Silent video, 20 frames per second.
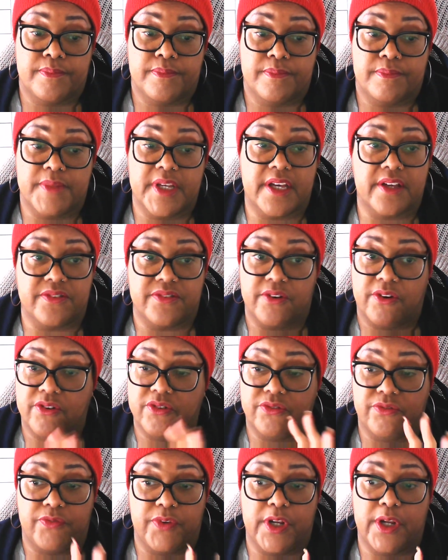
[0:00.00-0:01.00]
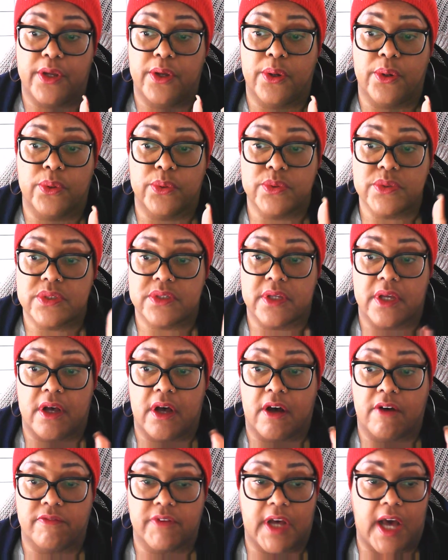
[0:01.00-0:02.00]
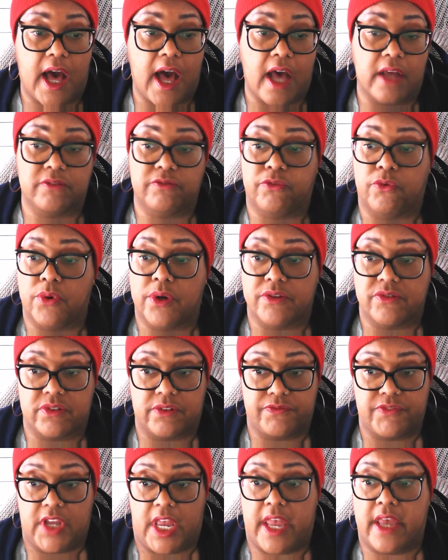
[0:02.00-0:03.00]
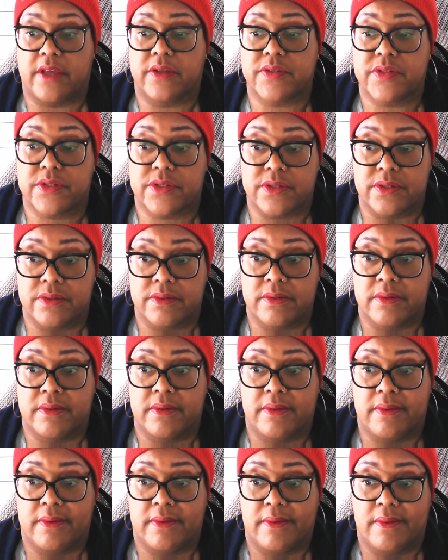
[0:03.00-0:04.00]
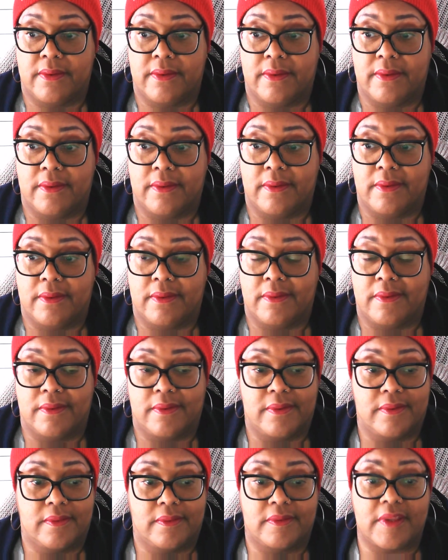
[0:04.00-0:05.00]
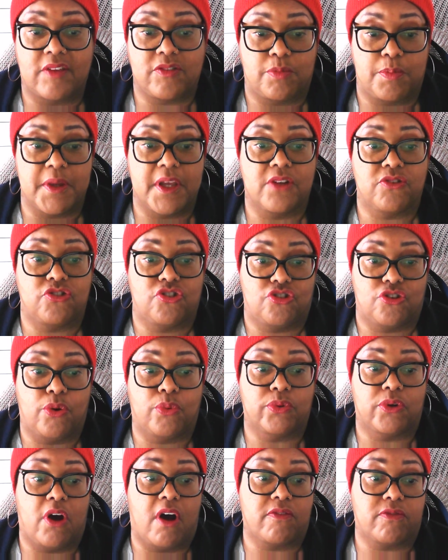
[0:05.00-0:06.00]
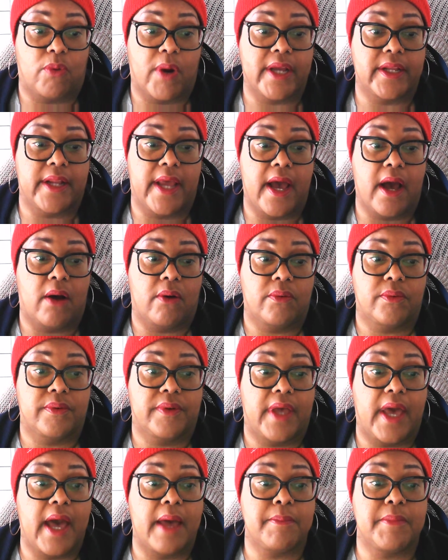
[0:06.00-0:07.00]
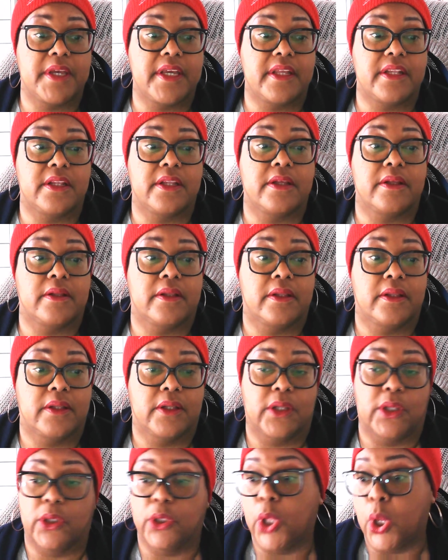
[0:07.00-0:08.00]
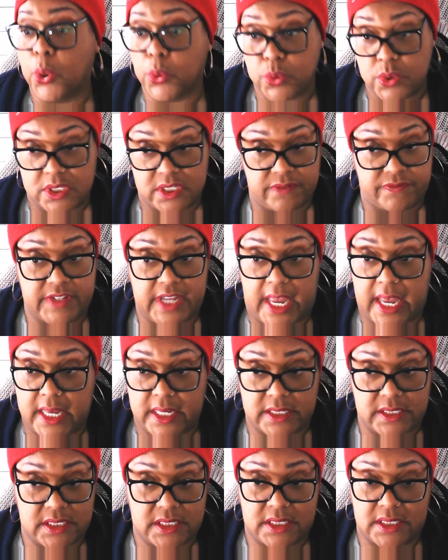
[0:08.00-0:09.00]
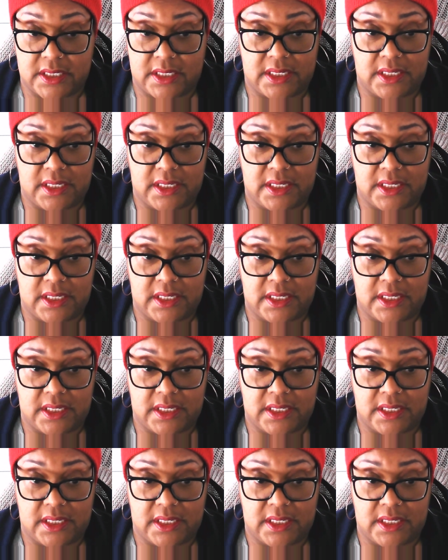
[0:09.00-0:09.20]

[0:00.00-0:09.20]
Because there is videos of convoys of tanks that's being shown off right now. I mean, loads of tanks.